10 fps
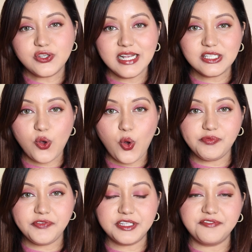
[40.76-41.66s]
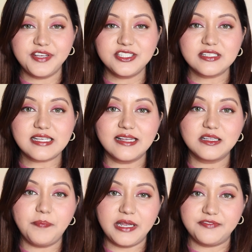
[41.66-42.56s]
So let's go over with the features and the
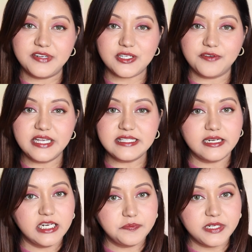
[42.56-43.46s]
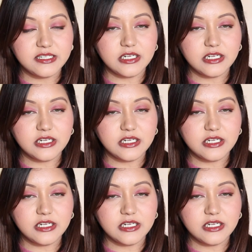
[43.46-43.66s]
benefits of these lip tints.